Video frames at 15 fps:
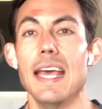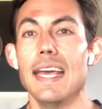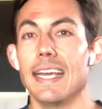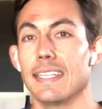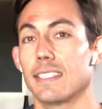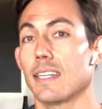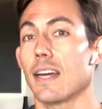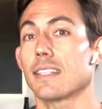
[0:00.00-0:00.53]

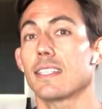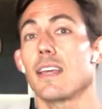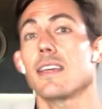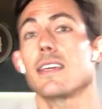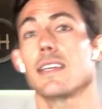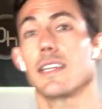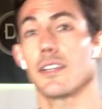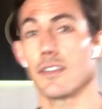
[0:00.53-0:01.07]
It's not
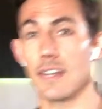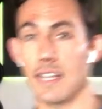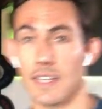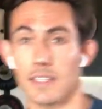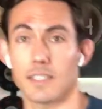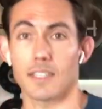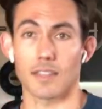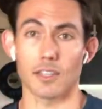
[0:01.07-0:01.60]
taking your
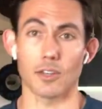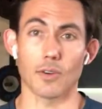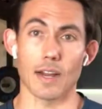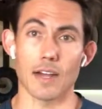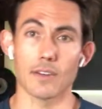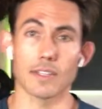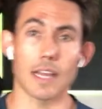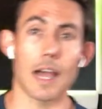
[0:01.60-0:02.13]
knees to the ground.